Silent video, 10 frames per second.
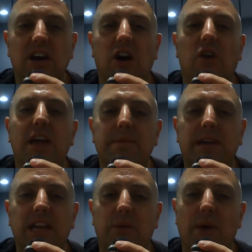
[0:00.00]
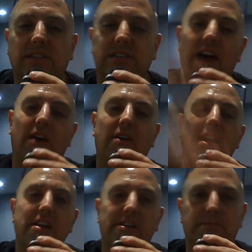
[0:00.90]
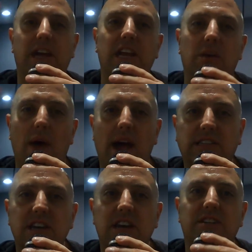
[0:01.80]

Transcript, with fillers: Okay, Bikini Wax now, Bikini Wax,